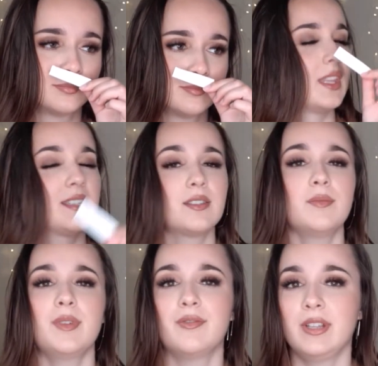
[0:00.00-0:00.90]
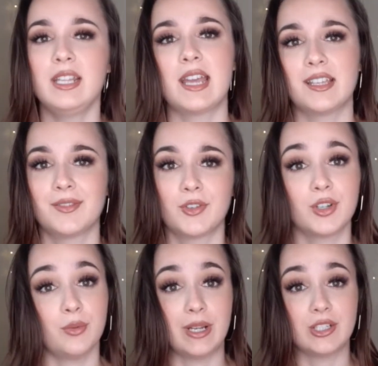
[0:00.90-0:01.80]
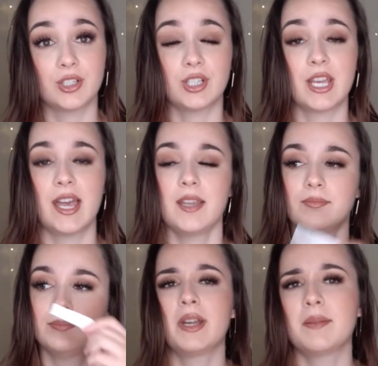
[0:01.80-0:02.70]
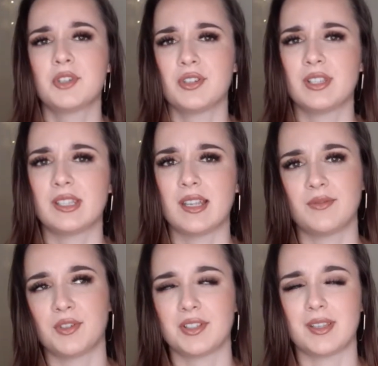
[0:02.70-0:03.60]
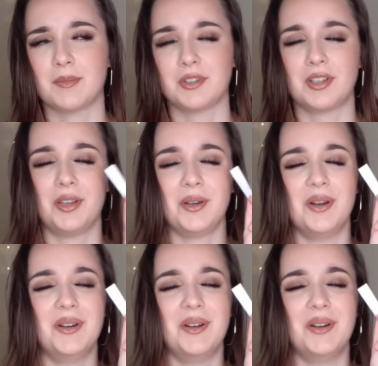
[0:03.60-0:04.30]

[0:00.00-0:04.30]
This could be really nice for the winter time, but I'm sure it's nice for the summer too.